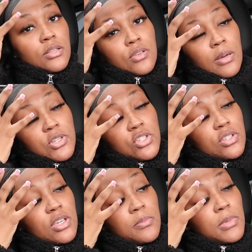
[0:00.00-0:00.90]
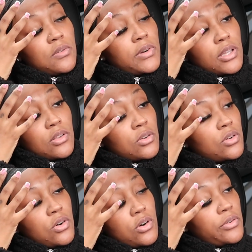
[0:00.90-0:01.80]
So I'm gonna just get my regular
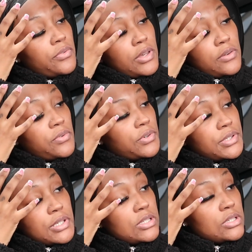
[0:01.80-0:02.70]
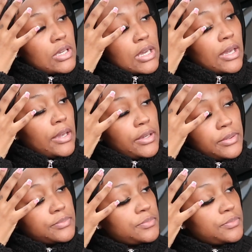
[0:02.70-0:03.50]
coffee for today.